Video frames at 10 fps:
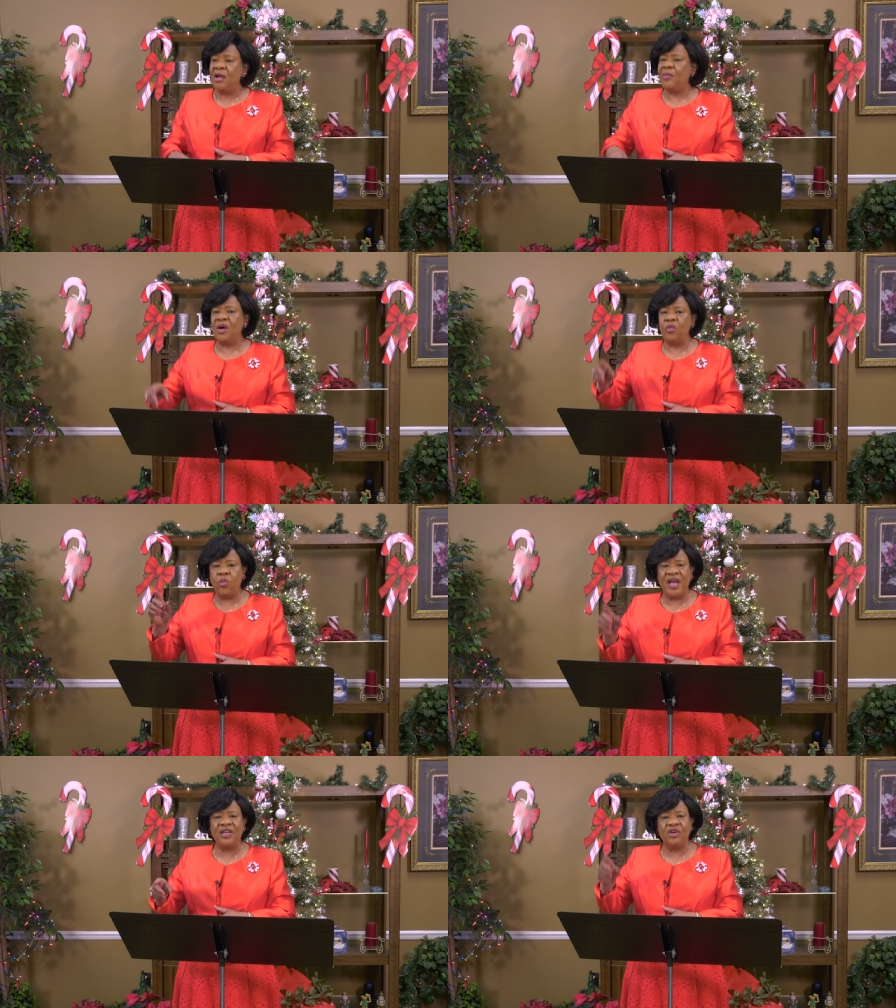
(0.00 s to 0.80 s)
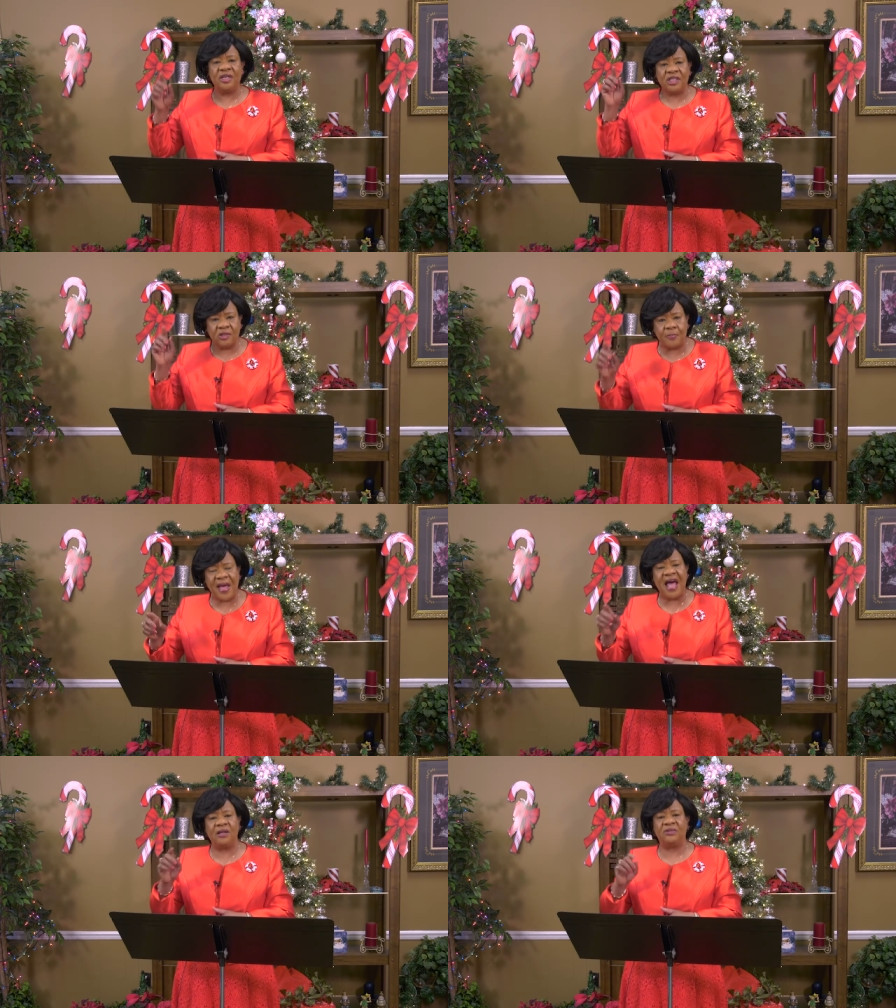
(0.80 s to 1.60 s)
but when your
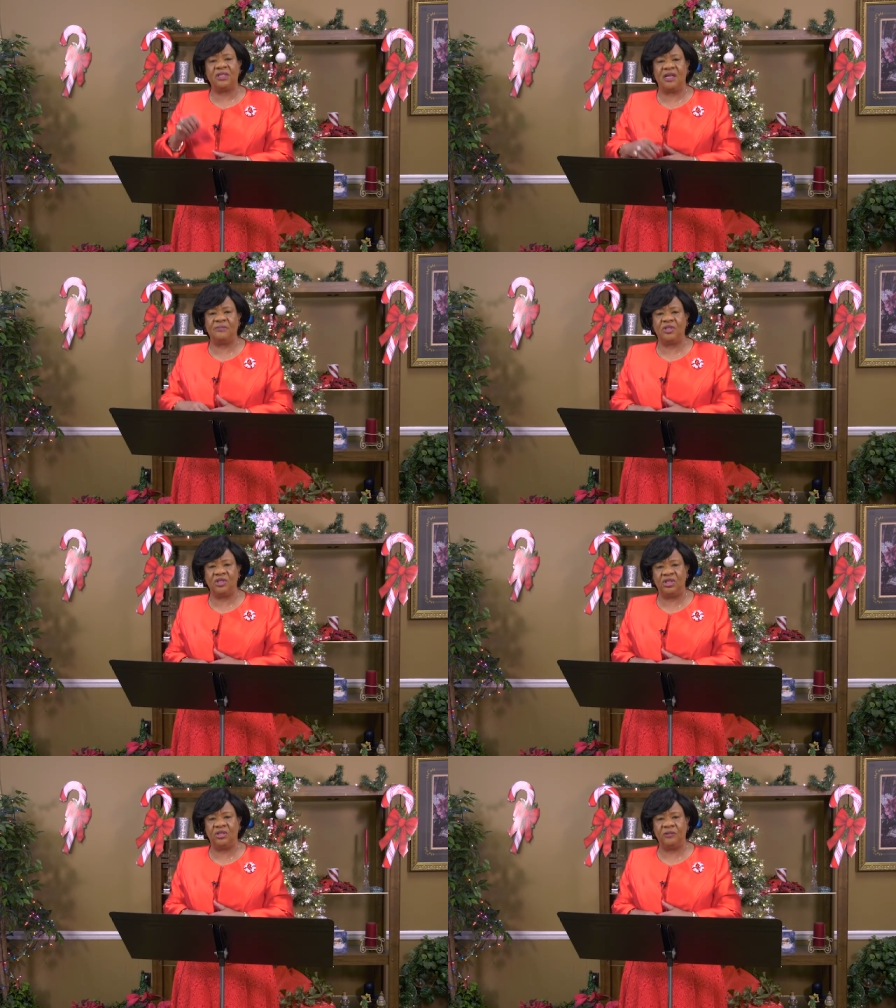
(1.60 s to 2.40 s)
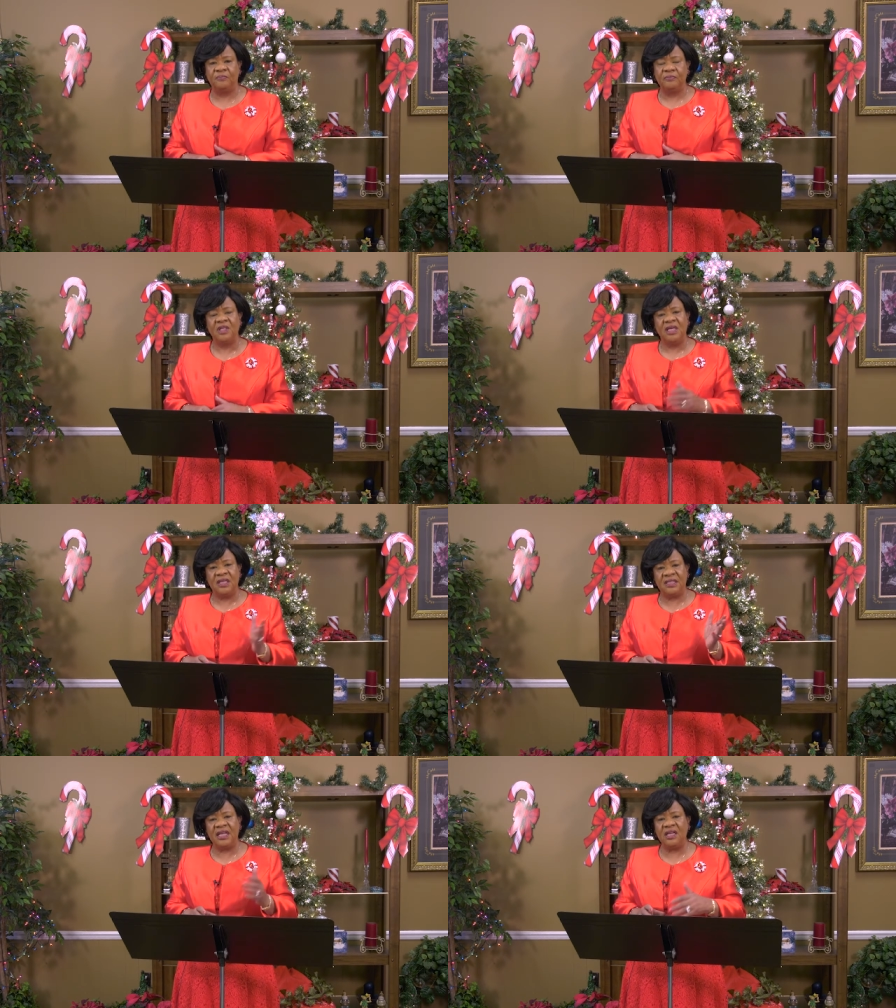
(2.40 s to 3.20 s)
spouse comes to you
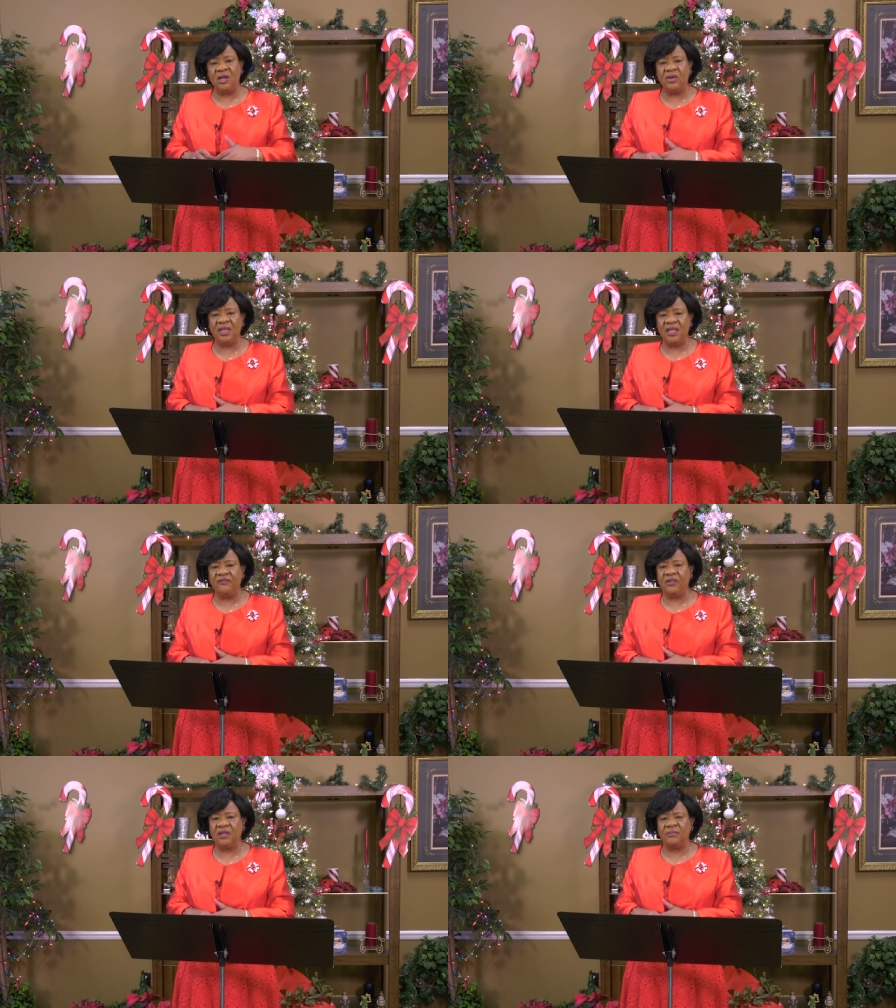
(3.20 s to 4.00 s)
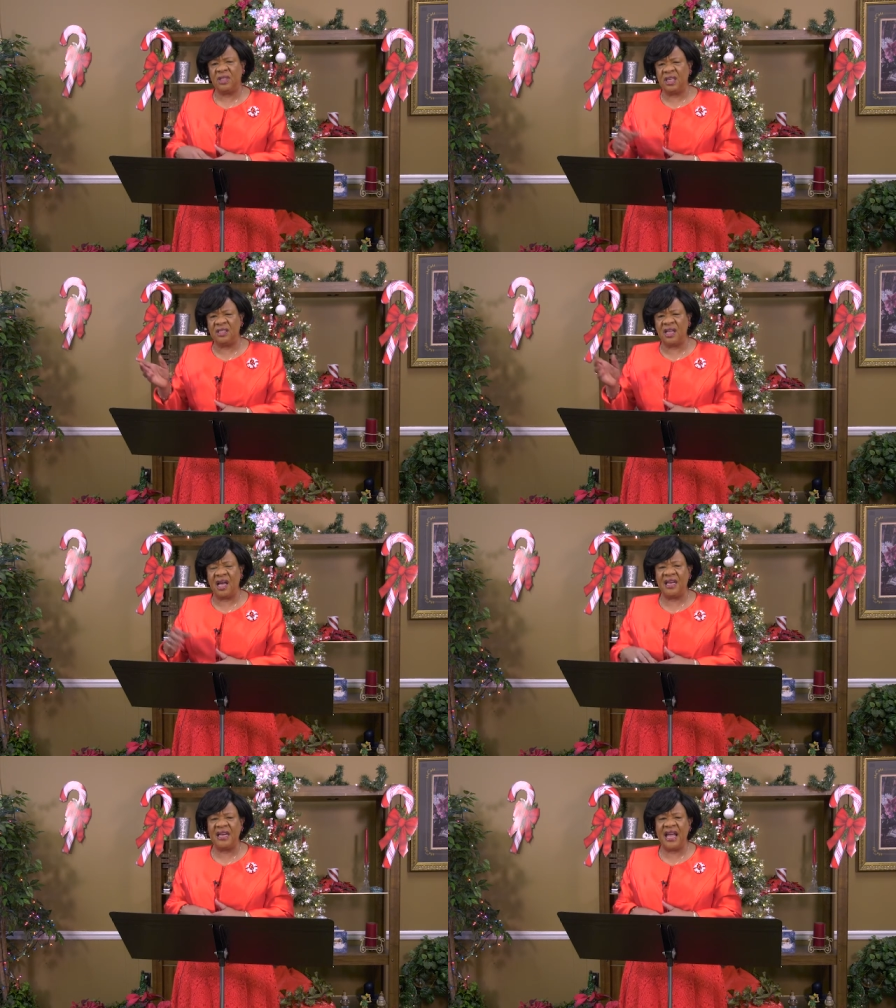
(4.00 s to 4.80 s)
and say, "Go on and give up, curse
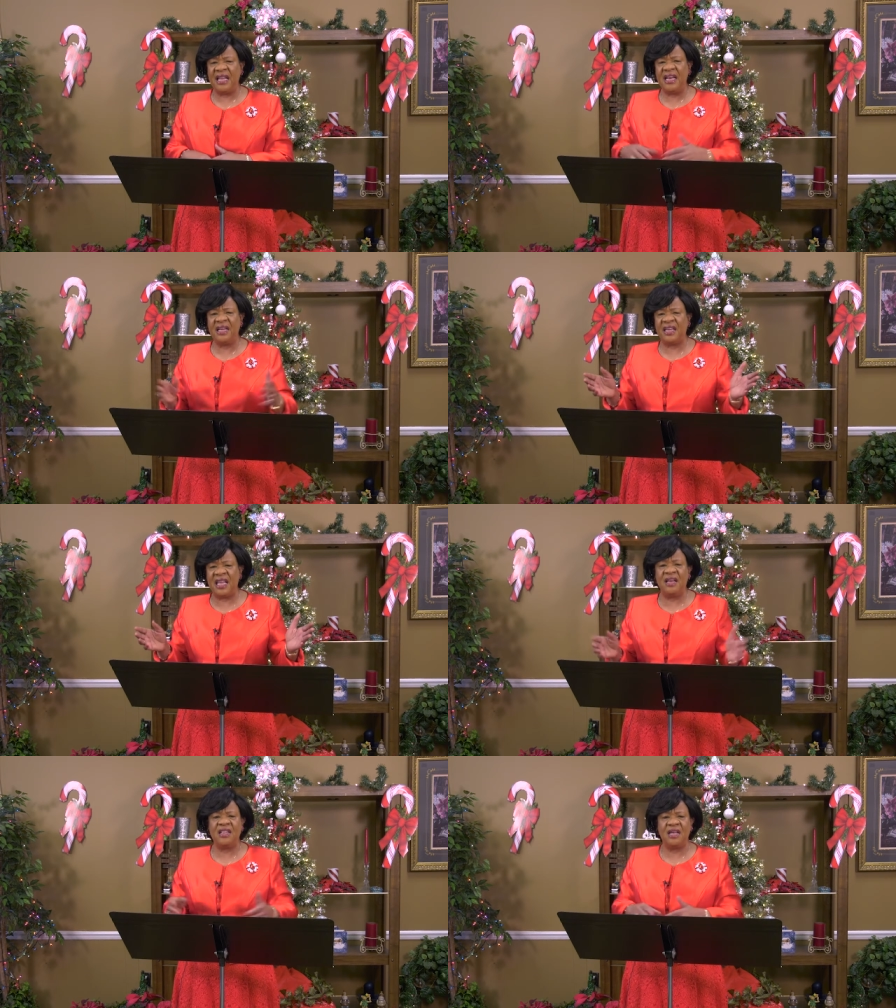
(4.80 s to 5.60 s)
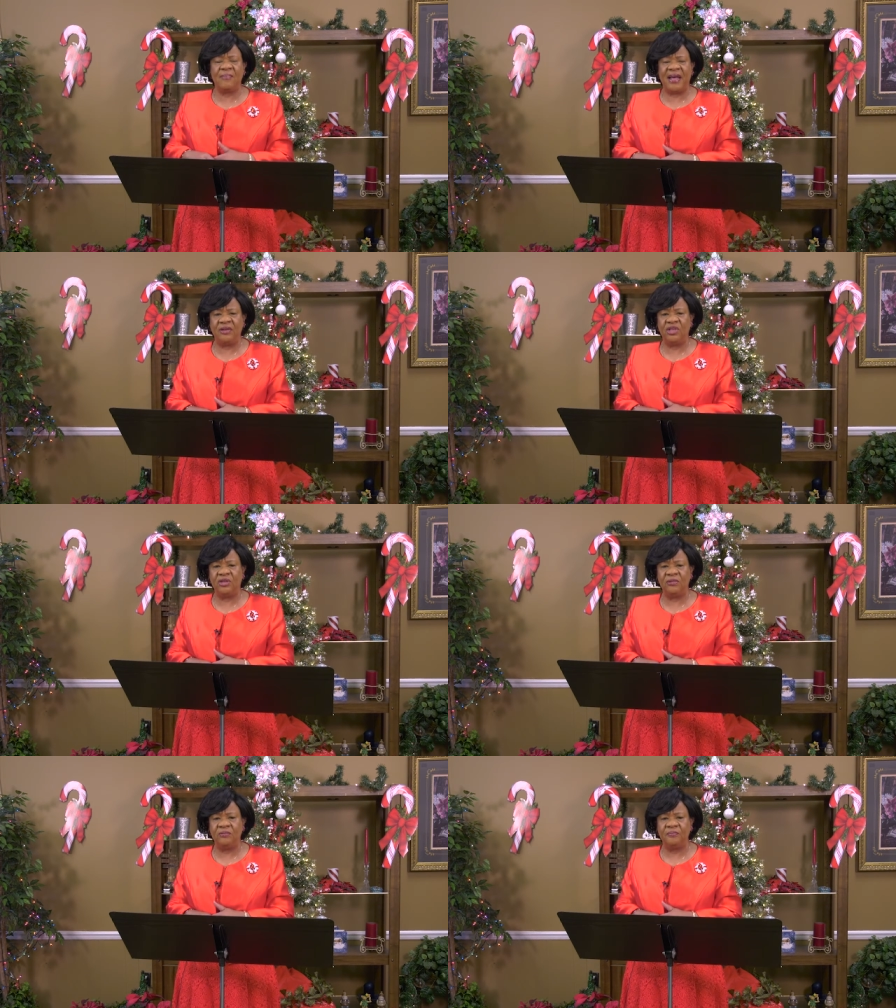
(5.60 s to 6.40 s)
God and die," He doesn't care anything about
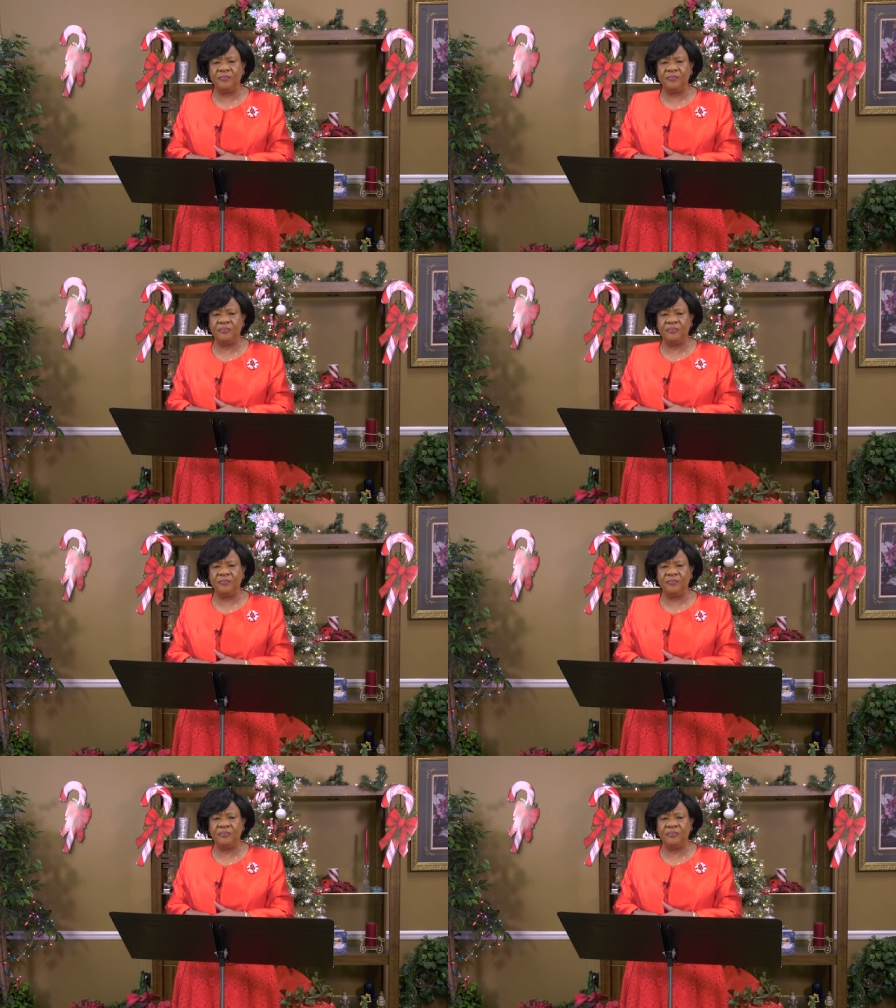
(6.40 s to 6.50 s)
you.